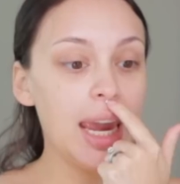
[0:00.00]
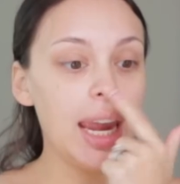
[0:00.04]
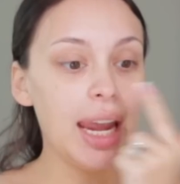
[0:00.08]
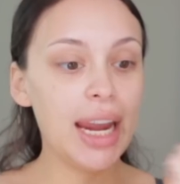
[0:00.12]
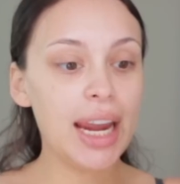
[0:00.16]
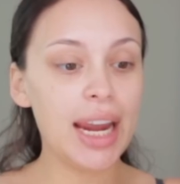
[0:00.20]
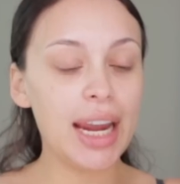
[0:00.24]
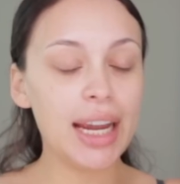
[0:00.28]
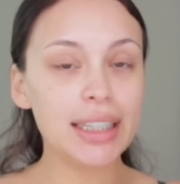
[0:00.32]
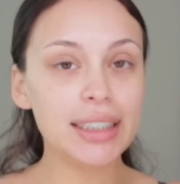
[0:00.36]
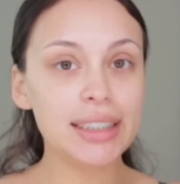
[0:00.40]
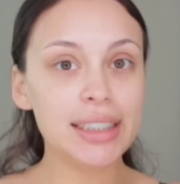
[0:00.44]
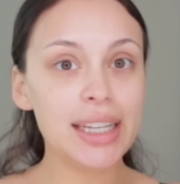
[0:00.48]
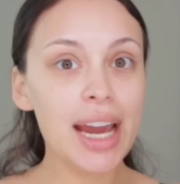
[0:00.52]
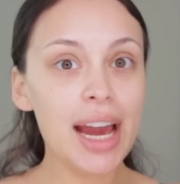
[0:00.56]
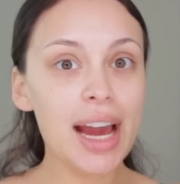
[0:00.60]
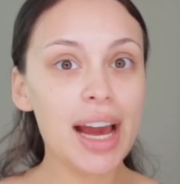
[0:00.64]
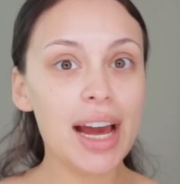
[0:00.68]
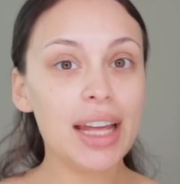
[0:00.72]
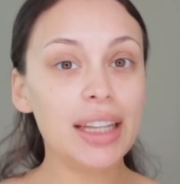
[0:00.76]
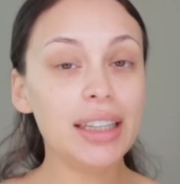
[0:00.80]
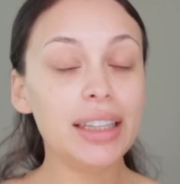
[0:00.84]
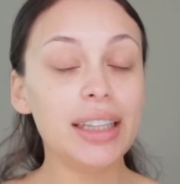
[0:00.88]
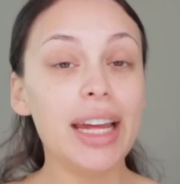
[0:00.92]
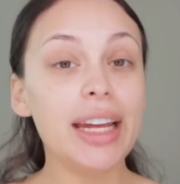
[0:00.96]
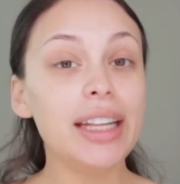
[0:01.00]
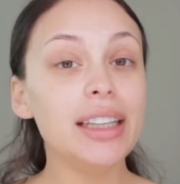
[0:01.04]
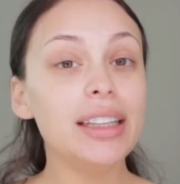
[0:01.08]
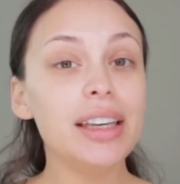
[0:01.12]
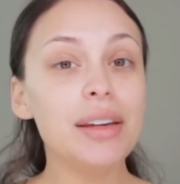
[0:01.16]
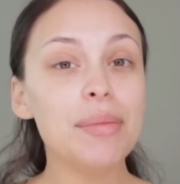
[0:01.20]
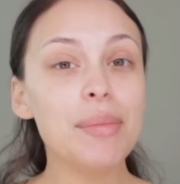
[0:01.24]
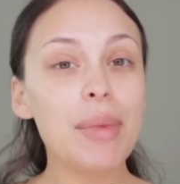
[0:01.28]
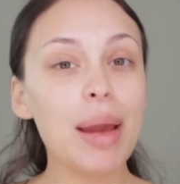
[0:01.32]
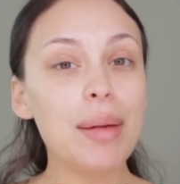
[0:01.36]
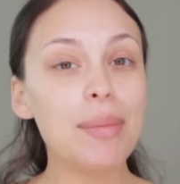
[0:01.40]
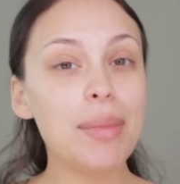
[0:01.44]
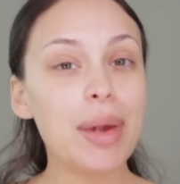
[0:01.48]
And yeah, lately
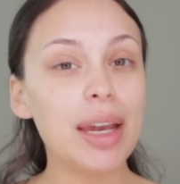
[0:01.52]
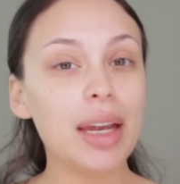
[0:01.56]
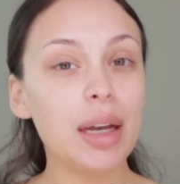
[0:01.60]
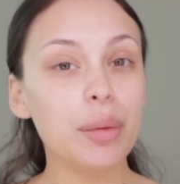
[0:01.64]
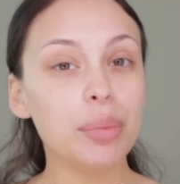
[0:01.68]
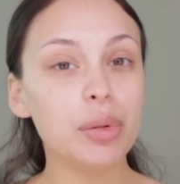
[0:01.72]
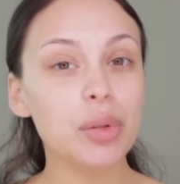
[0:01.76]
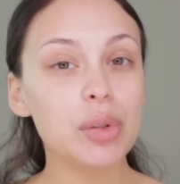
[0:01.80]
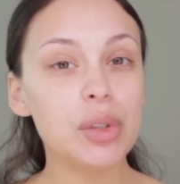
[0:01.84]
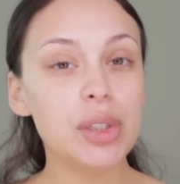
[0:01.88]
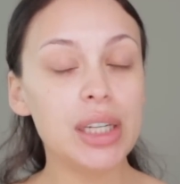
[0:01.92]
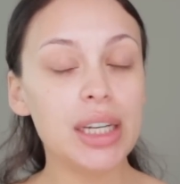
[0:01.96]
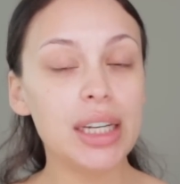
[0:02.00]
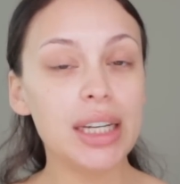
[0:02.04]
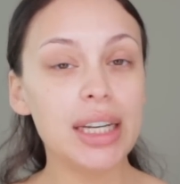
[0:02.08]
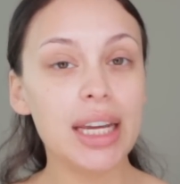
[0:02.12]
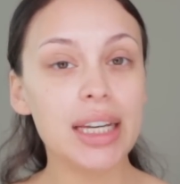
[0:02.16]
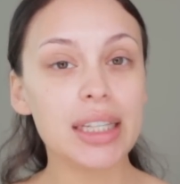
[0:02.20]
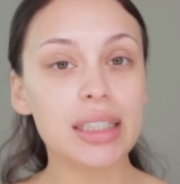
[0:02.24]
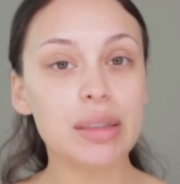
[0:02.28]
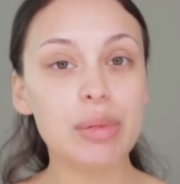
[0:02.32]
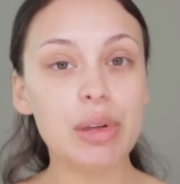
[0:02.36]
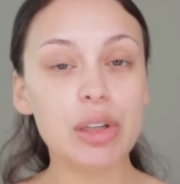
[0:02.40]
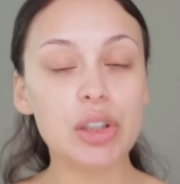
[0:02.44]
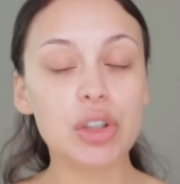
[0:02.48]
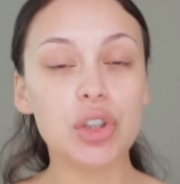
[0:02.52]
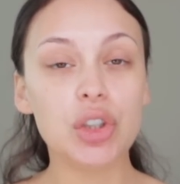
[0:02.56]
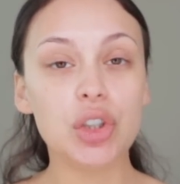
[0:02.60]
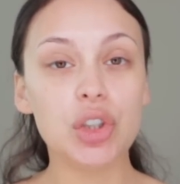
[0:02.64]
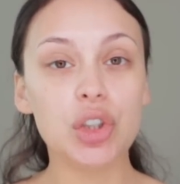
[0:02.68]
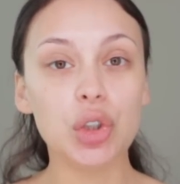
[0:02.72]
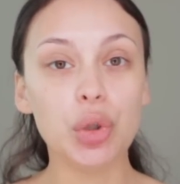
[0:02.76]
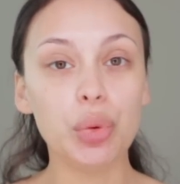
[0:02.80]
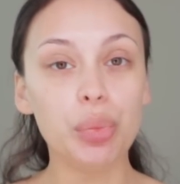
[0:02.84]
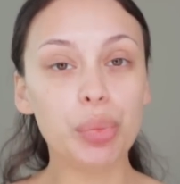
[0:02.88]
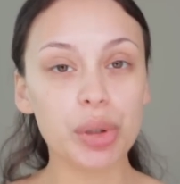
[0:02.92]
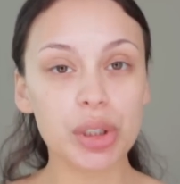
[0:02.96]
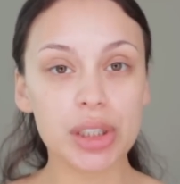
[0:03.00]
my makeup routine has been
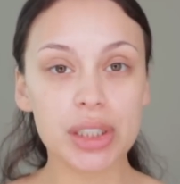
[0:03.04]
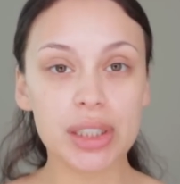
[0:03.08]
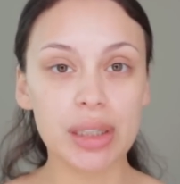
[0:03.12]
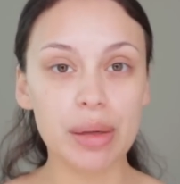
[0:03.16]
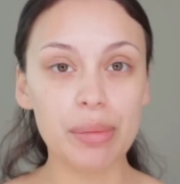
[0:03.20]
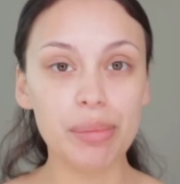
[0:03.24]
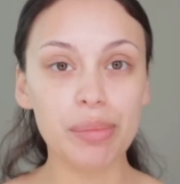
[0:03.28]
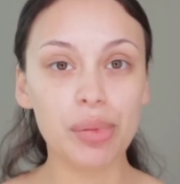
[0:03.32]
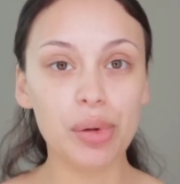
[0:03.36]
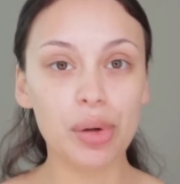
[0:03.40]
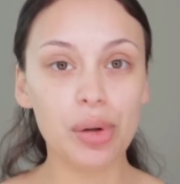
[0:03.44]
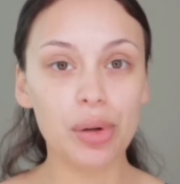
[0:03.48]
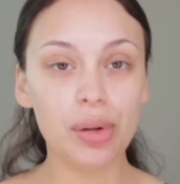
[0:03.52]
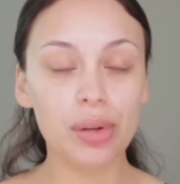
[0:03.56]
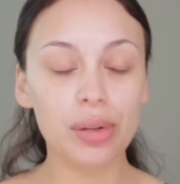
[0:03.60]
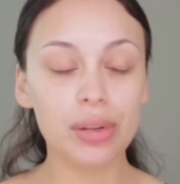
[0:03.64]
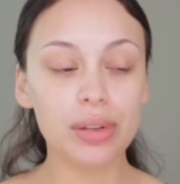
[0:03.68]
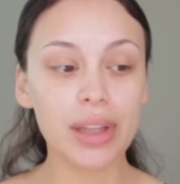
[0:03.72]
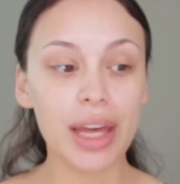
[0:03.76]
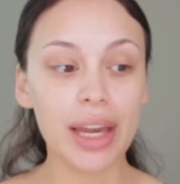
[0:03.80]
super simple.